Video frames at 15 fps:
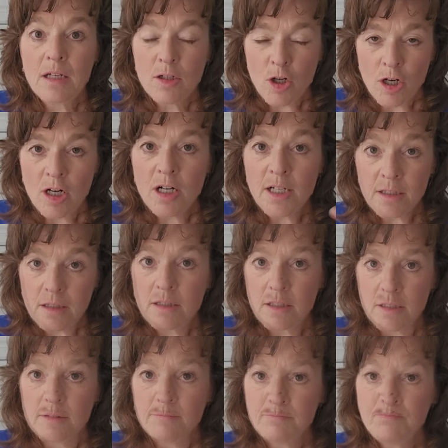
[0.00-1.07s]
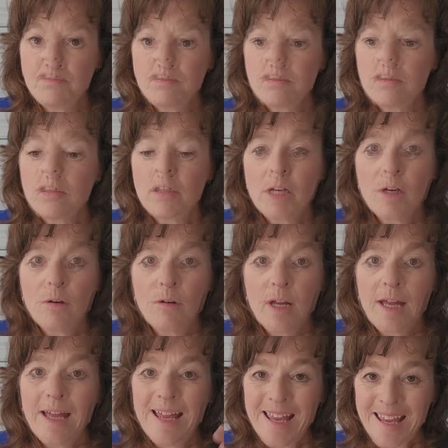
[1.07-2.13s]
and haunt them,
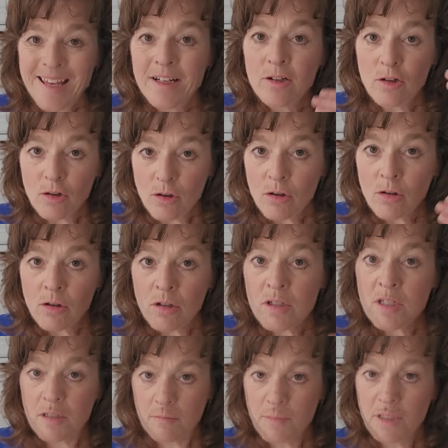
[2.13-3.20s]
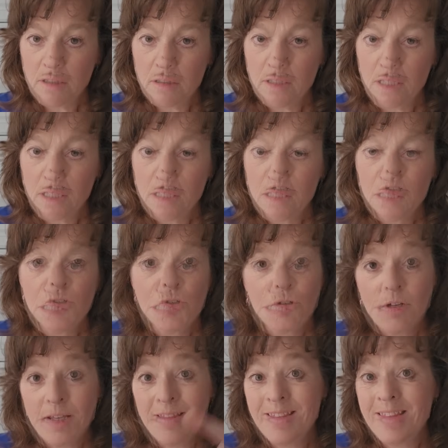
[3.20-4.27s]
and ultimately
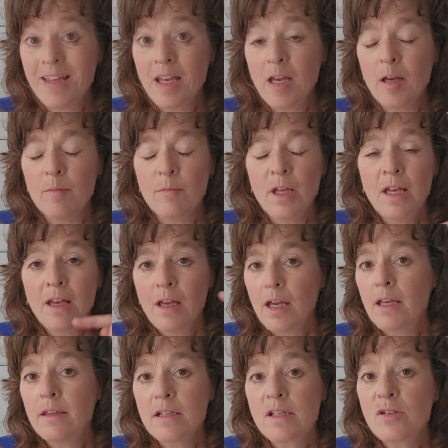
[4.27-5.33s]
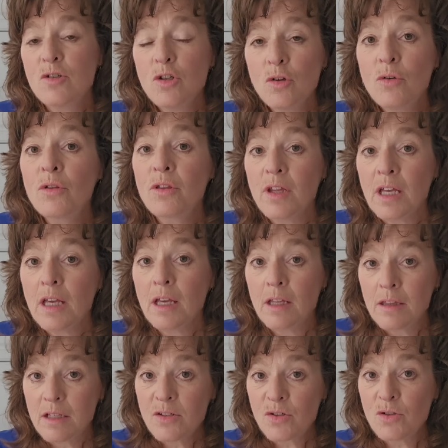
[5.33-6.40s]
destroy them and this new
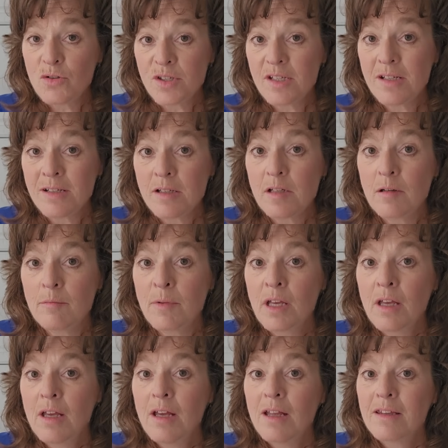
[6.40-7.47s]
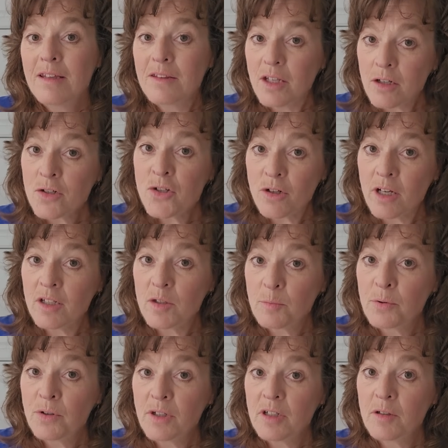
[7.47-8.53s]
thing, this new system that they're trying to
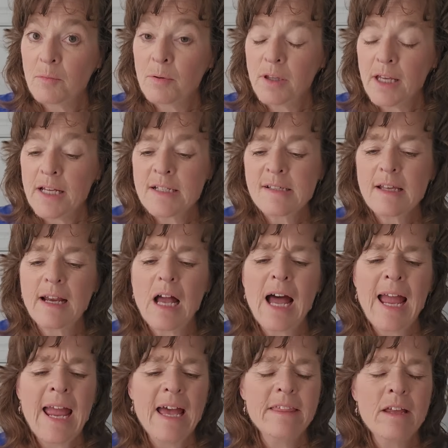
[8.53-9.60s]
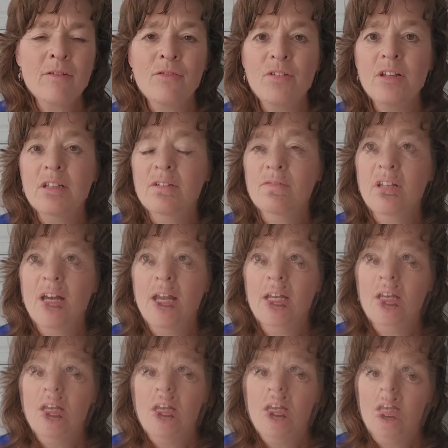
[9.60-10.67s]
put into place. Like, I had that feeling
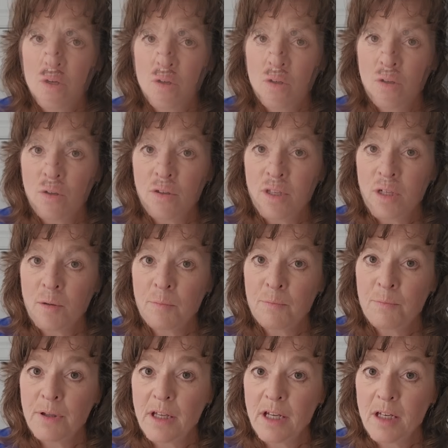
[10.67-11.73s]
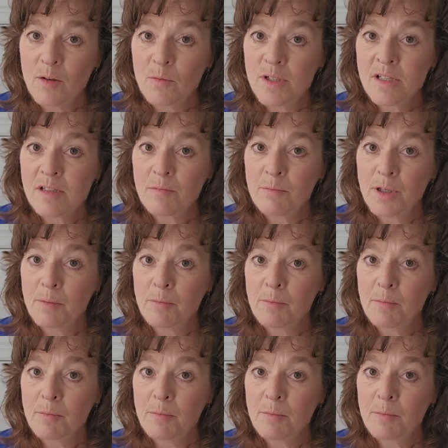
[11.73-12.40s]
like, oh, they're playing with some